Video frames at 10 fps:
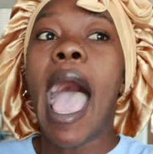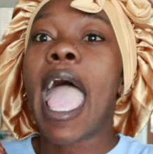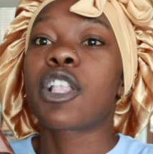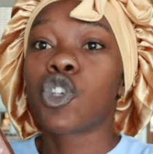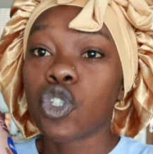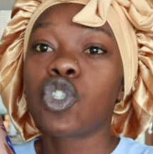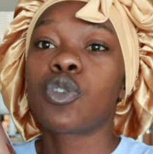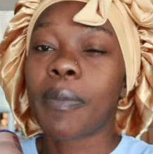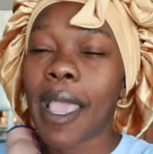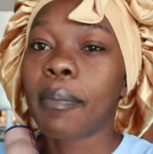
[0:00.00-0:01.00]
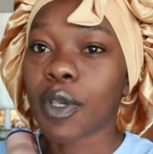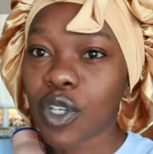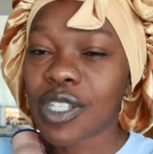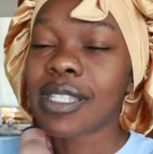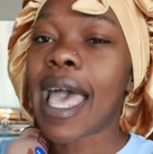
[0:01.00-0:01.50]
I told you to buy it
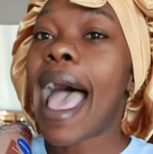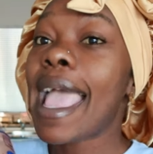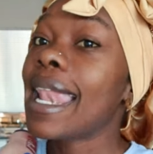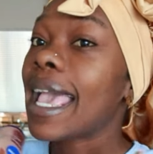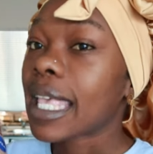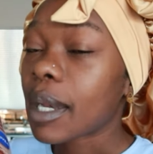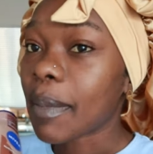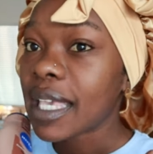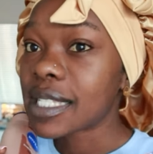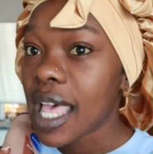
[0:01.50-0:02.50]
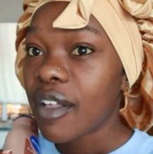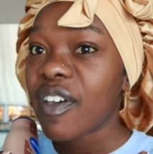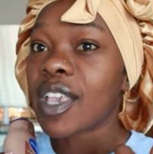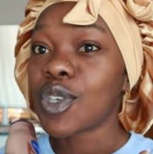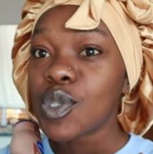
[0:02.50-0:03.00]
because I like it myself.
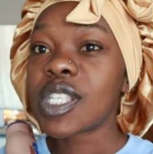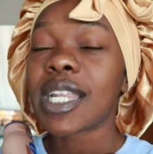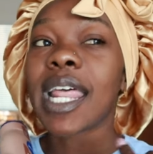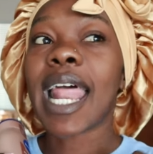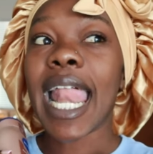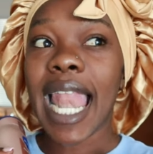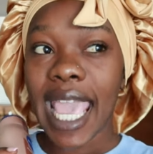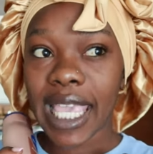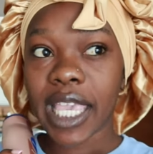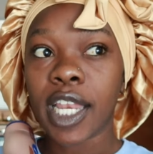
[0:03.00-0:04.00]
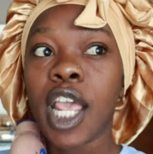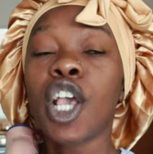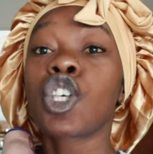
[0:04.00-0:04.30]
I used it and I like it.